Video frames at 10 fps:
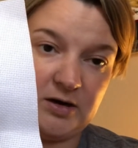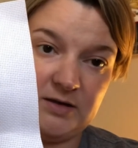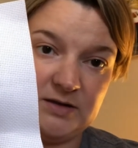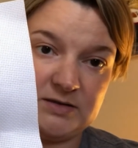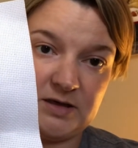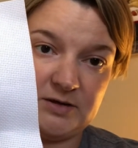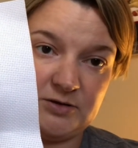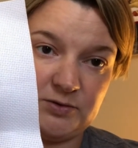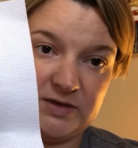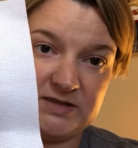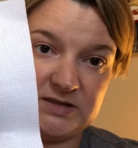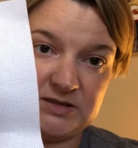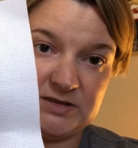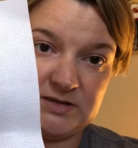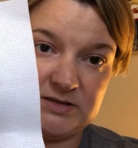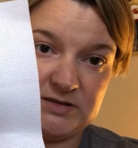at least 120 stitches in.